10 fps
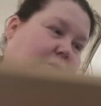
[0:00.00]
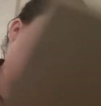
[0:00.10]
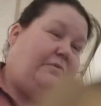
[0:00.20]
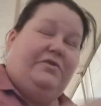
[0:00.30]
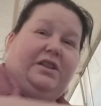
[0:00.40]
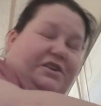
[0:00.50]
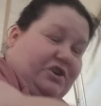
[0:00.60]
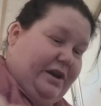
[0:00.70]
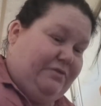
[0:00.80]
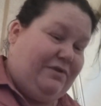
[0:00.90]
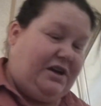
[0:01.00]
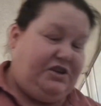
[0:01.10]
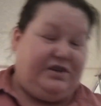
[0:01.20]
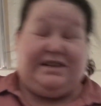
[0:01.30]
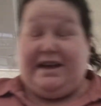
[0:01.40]
I'm really trying to rush
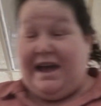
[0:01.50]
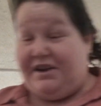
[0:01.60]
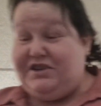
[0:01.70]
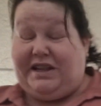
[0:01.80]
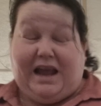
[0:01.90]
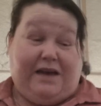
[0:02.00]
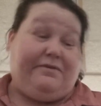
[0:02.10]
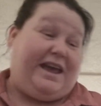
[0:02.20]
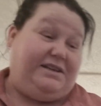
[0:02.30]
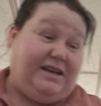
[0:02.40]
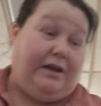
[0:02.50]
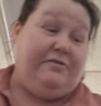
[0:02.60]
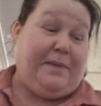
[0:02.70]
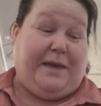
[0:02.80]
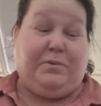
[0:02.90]
because I actually have a ton
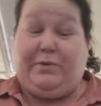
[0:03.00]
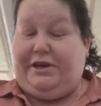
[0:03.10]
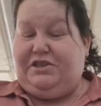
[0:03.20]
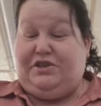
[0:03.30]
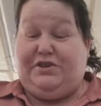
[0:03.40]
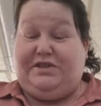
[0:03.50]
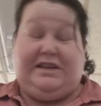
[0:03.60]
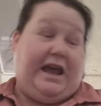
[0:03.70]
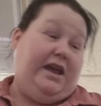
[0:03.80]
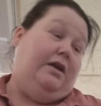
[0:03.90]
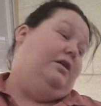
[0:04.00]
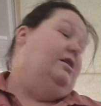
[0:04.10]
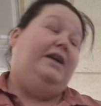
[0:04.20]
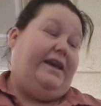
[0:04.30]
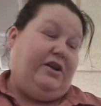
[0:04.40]
of paperwork to do today
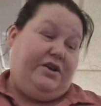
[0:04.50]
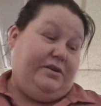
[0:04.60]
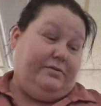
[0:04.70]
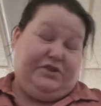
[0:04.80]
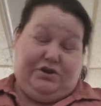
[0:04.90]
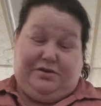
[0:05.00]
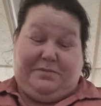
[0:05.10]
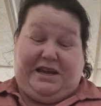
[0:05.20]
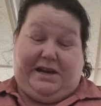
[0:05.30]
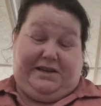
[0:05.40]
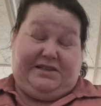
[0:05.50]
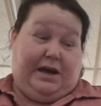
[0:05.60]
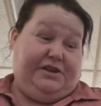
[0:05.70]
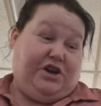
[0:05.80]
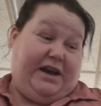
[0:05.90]
and I shouldn't be getting
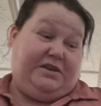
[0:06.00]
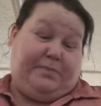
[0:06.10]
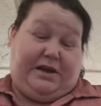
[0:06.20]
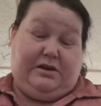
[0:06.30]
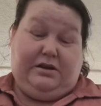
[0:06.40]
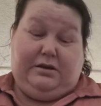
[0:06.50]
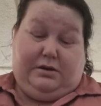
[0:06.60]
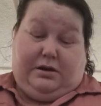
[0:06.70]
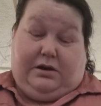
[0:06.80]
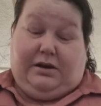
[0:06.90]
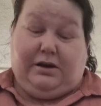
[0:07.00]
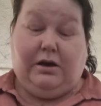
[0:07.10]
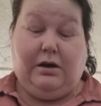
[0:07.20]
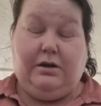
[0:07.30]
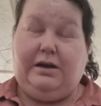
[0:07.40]
sidetracked, but
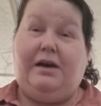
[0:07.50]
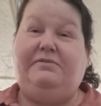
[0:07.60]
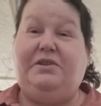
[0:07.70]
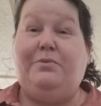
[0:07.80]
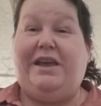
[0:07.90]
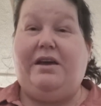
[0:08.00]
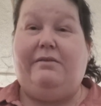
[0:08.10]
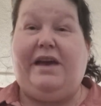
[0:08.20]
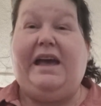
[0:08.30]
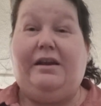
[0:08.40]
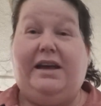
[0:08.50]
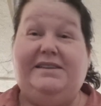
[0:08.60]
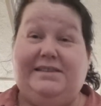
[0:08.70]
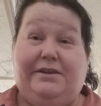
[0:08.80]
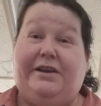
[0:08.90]
after the week I've had, I
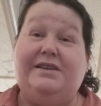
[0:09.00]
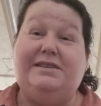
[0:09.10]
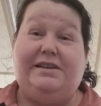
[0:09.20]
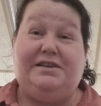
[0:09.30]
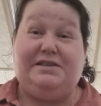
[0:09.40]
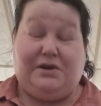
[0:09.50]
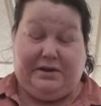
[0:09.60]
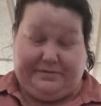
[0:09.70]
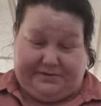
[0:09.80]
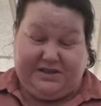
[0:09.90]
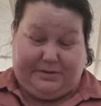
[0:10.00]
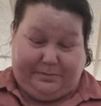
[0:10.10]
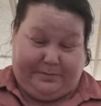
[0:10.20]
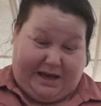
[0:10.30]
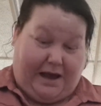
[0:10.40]
seriously deserve to
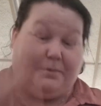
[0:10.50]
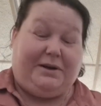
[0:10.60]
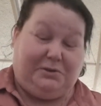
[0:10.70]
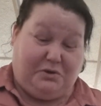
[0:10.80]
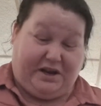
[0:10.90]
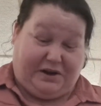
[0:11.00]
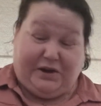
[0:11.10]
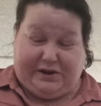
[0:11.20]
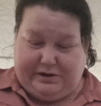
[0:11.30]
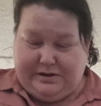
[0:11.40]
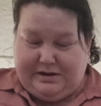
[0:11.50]
be able to look at her.